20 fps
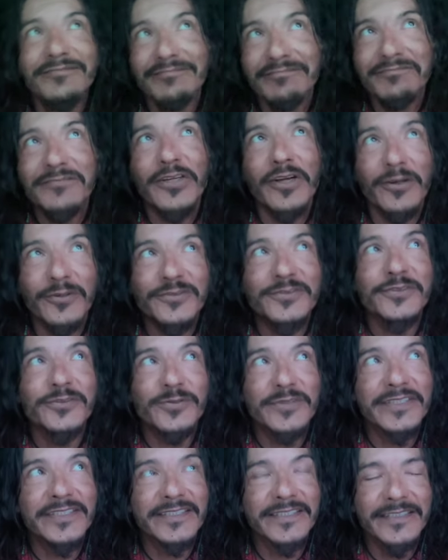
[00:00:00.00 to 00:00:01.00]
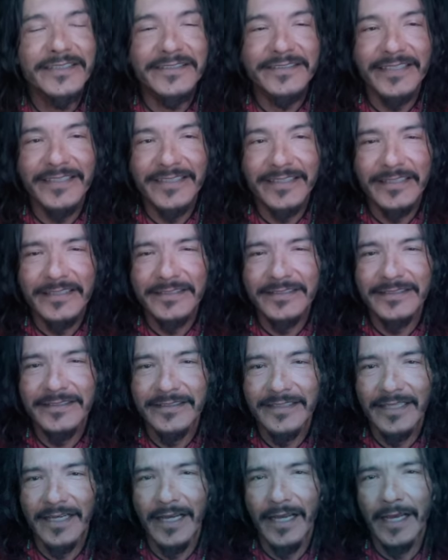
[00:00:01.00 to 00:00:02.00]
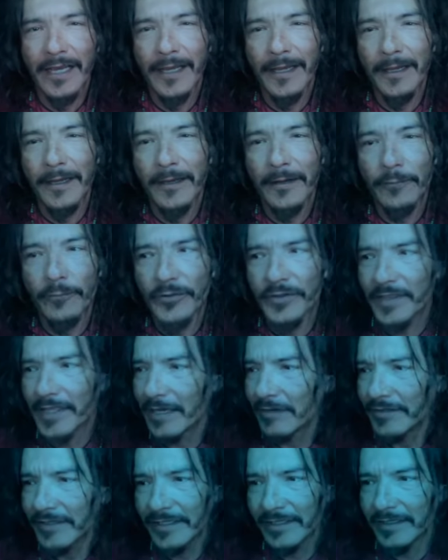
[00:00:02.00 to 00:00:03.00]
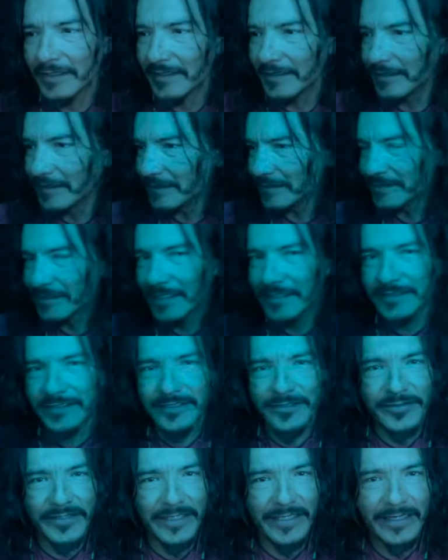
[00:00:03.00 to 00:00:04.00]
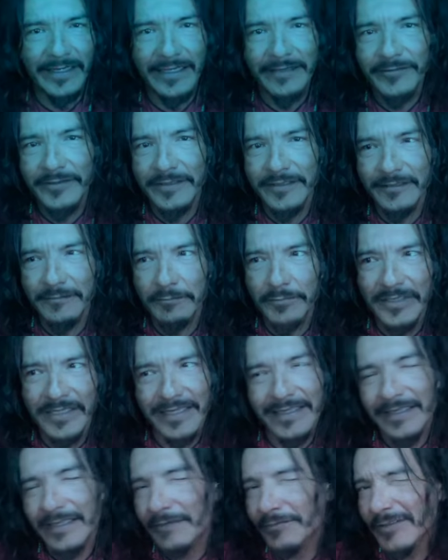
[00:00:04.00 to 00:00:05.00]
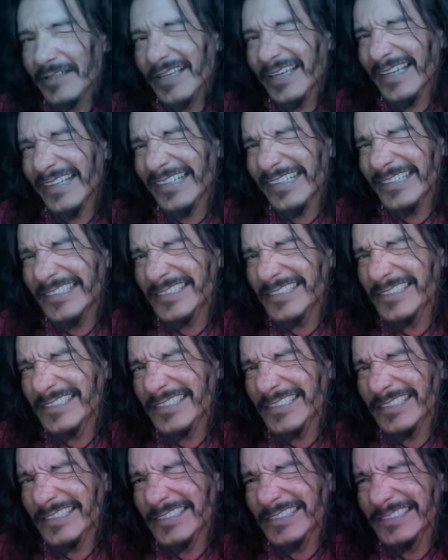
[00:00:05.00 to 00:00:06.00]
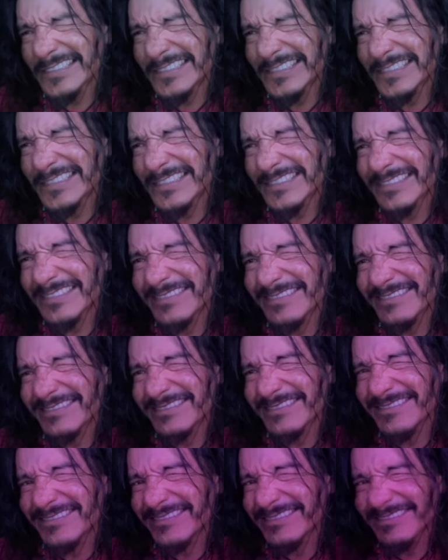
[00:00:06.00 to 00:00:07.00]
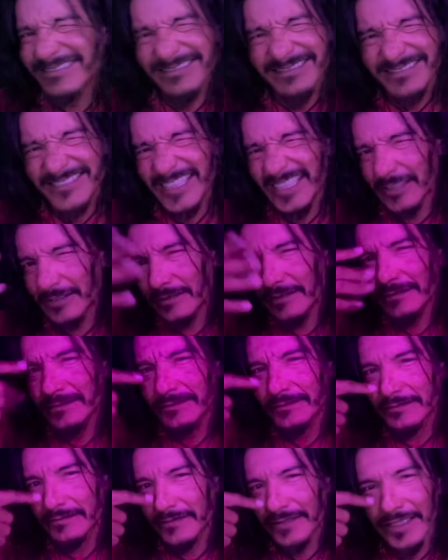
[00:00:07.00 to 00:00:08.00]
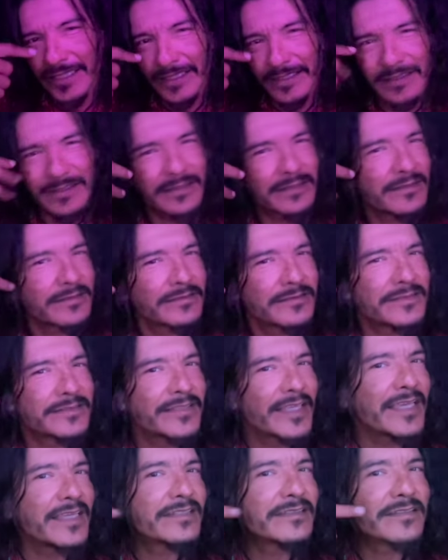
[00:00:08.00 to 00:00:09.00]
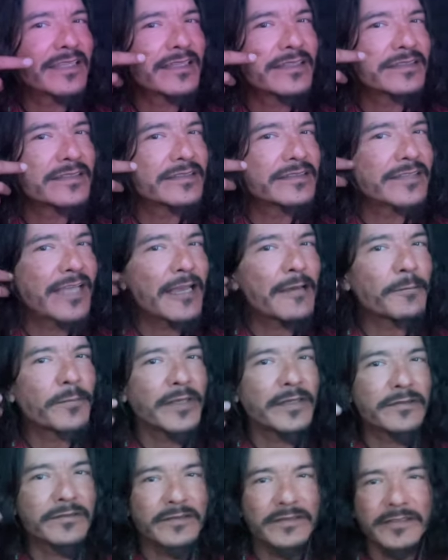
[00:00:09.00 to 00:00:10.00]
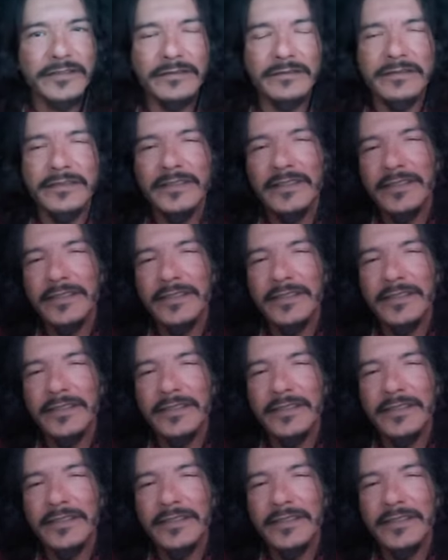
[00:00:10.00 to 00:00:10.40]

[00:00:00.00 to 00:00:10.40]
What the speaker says: Close to 20 years, I guess, without any sunscreen and everything. But I never had anything, you know, like stains like this happen until